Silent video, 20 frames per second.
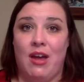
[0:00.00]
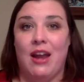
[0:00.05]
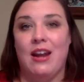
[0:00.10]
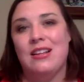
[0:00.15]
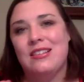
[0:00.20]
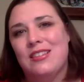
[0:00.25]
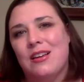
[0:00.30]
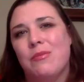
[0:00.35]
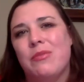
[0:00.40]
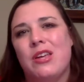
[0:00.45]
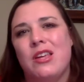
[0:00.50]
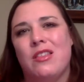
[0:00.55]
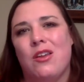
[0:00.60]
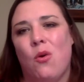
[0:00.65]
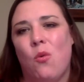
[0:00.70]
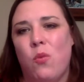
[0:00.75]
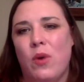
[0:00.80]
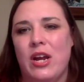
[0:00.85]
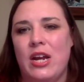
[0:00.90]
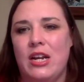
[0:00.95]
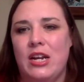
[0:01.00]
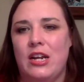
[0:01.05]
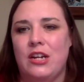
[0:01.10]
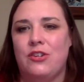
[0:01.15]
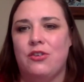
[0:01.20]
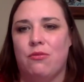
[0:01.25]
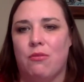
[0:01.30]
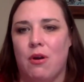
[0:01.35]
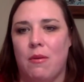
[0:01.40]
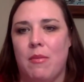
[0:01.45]
And it's something that we need
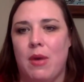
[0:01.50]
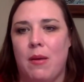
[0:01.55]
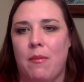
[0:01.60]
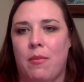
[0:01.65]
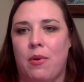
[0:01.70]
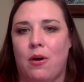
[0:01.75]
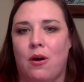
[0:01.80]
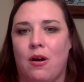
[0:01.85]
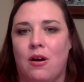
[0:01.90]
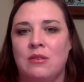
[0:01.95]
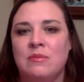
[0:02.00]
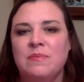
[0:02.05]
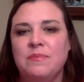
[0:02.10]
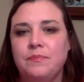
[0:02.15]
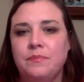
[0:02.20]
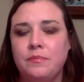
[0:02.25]
to remember